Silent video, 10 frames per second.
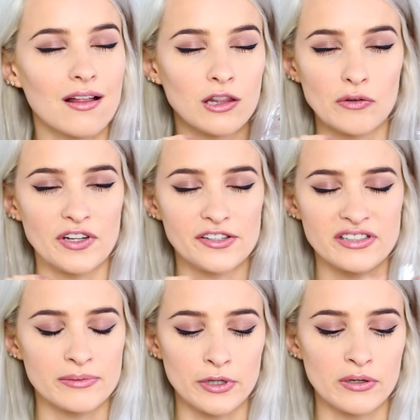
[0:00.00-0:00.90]
love this
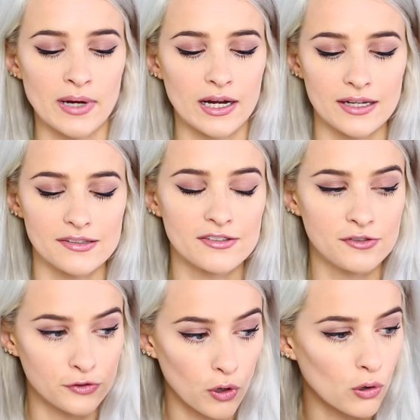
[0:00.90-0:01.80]
to the moon and back. It's
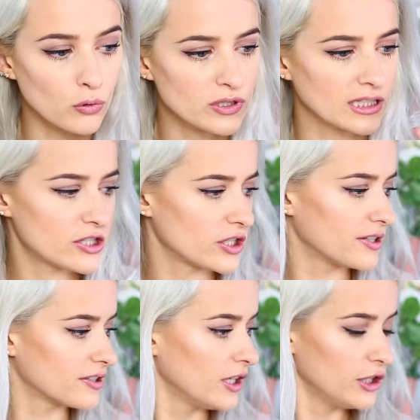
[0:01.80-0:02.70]
so
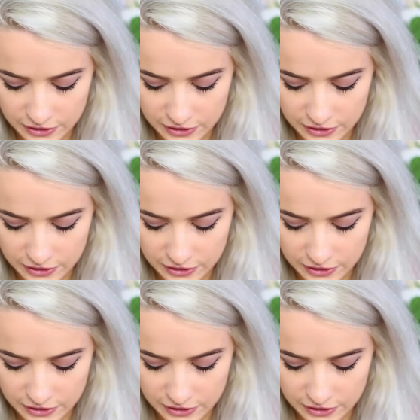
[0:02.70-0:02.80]
delicious.